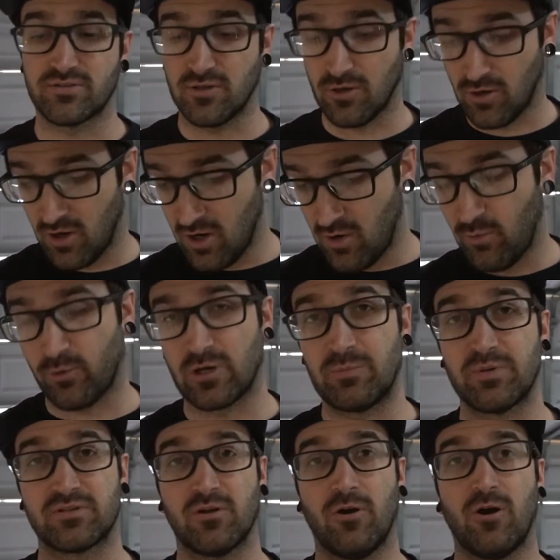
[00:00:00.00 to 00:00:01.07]
So we're going
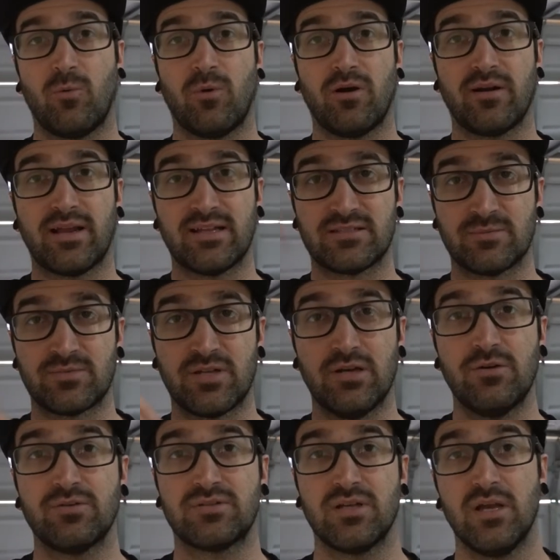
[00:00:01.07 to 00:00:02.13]
to put the hardware in some
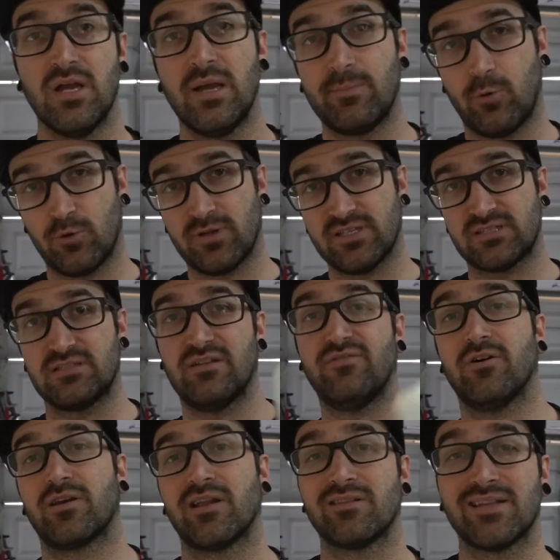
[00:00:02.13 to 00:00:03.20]
totes, pour this stuff
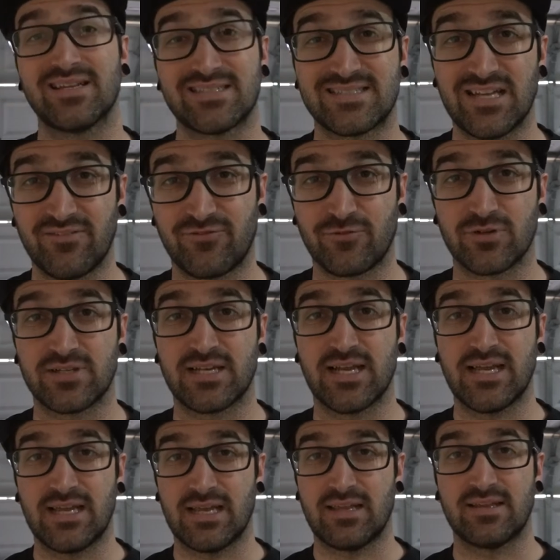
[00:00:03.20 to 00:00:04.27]
on it, let it sit for a
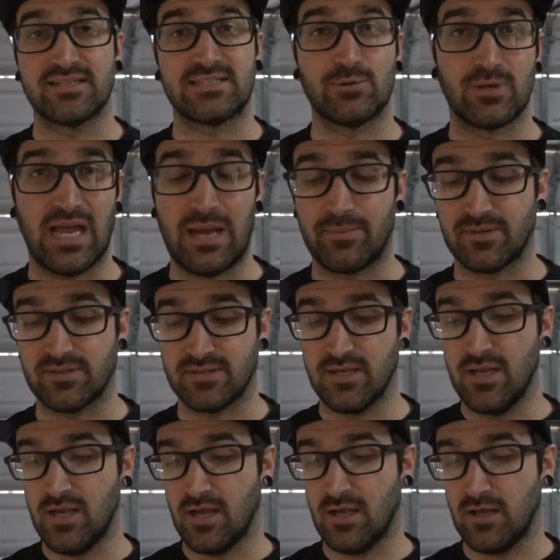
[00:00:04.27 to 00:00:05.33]
day, and then see what happens.
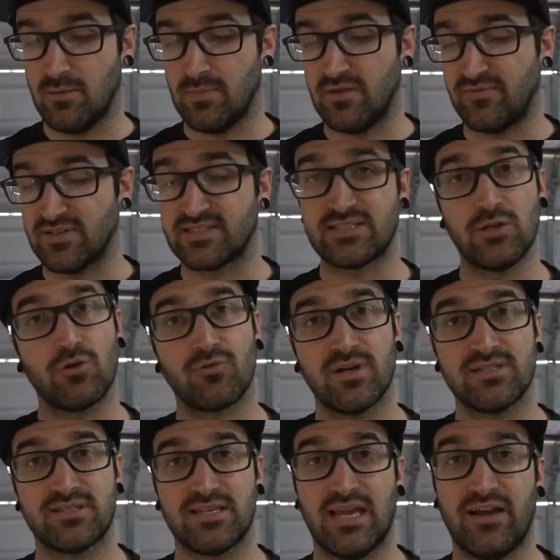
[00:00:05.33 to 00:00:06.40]
If it's still
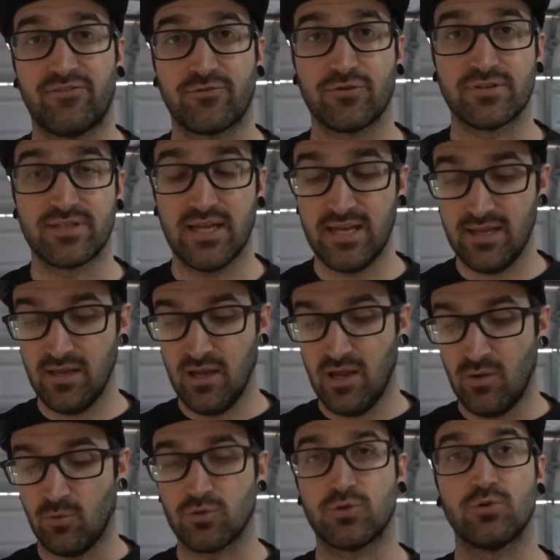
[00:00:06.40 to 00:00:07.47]
rusty after a day,
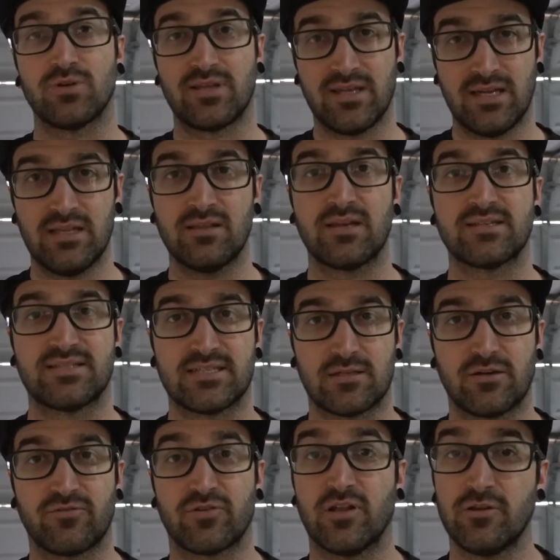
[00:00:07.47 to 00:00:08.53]
we'll do it again, let it sit
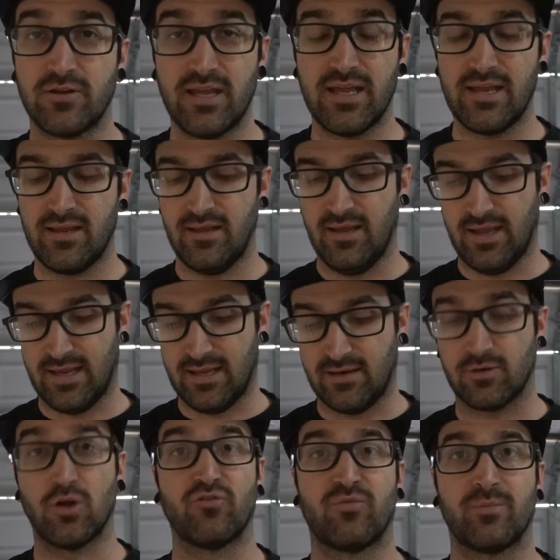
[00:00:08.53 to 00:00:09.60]
there for another day,
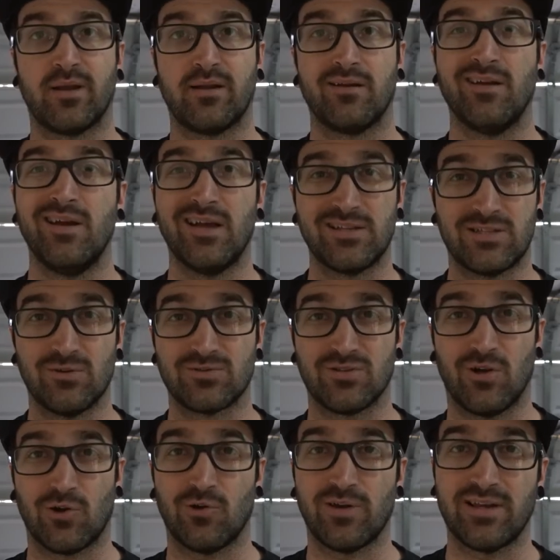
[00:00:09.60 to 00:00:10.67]
and go from there until it's
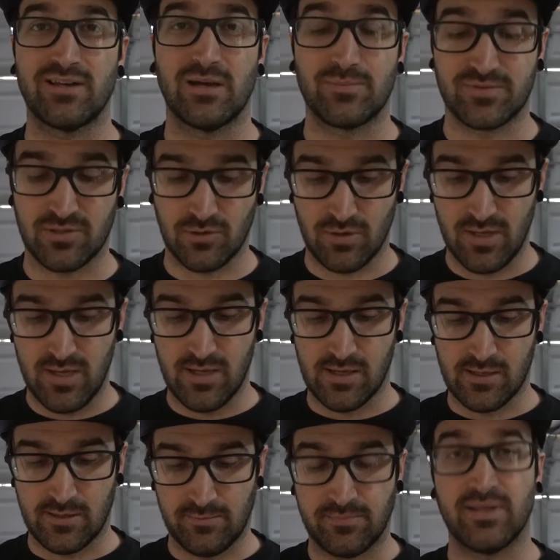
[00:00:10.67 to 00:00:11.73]
all cleaned up. So
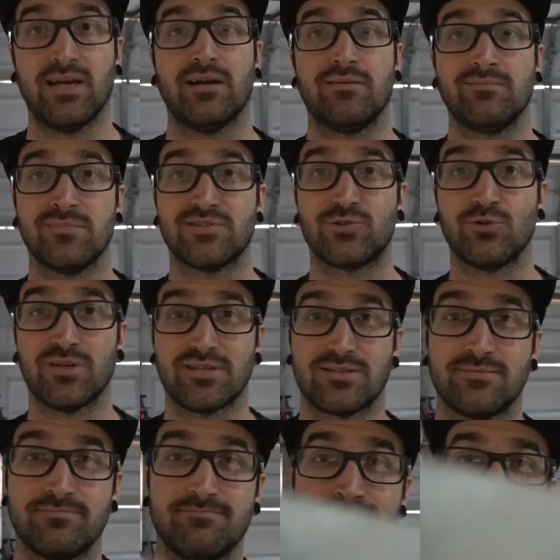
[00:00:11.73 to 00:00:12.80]
yeah, let's do this.